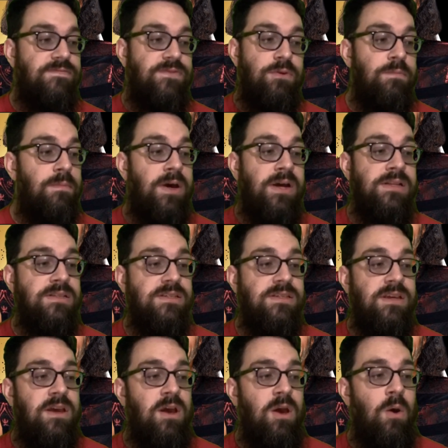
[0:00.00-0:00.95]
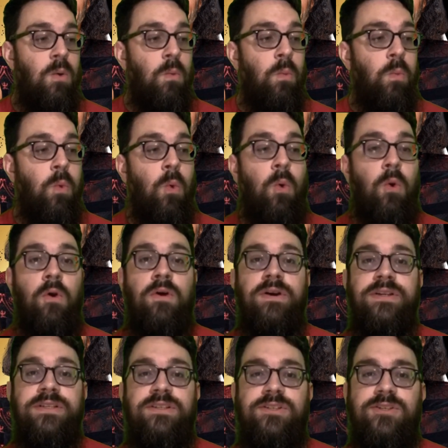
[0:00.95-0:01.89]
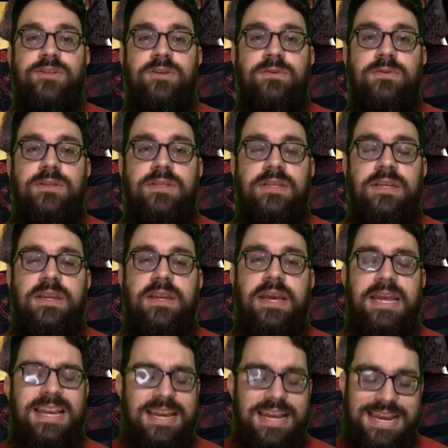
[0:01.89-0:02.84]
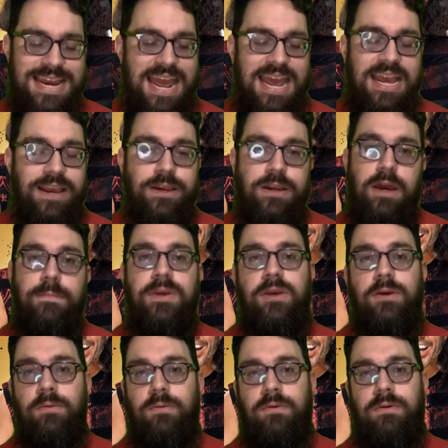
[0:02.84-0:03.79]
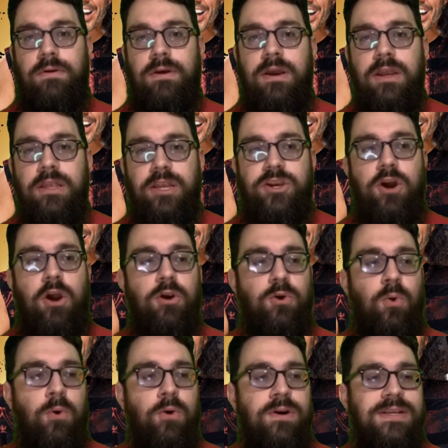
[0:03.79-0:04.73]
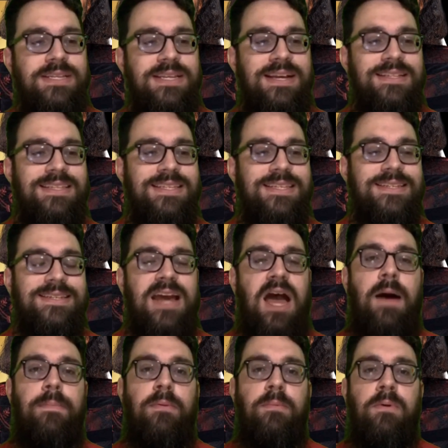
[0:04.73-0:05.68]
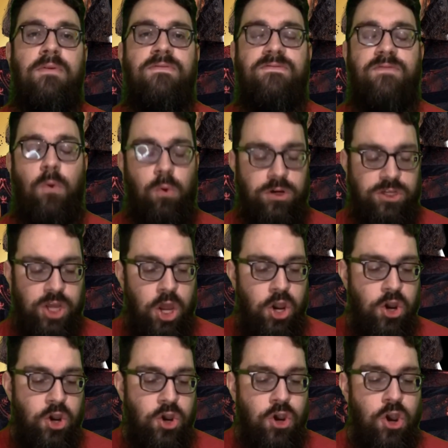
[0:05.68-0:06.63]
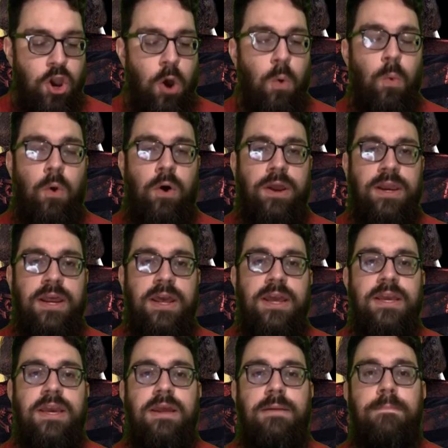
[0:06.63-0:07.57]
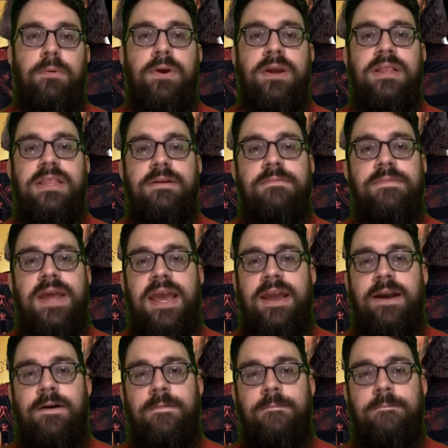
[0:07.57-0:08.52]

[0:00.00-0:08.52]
few months, war ensues in AEW. The Dark Order is an unstoppable force. No one can bring them down